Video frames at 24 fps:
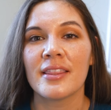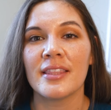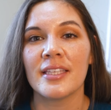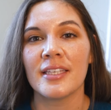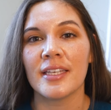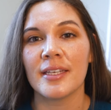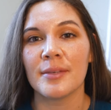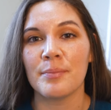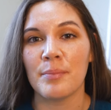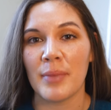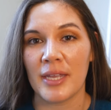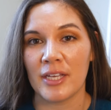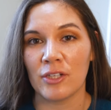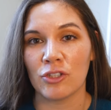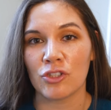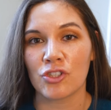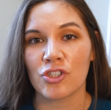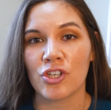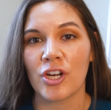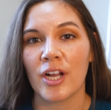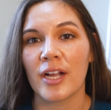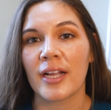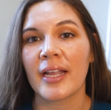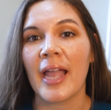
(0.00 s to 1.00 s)
the mail
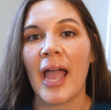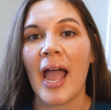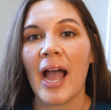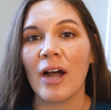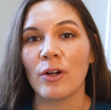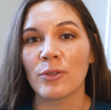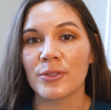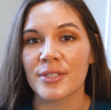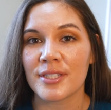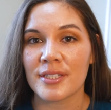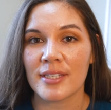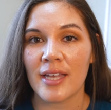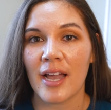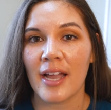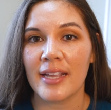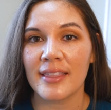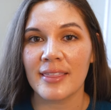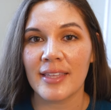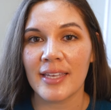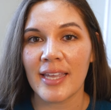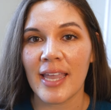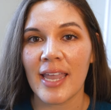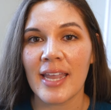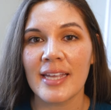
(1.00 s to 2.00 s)
truck
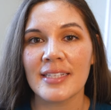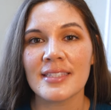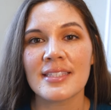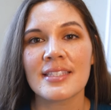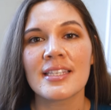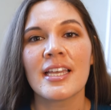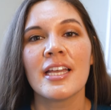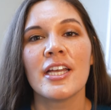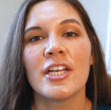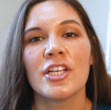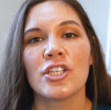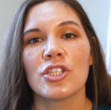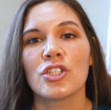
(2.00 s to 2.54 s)
outside the gates.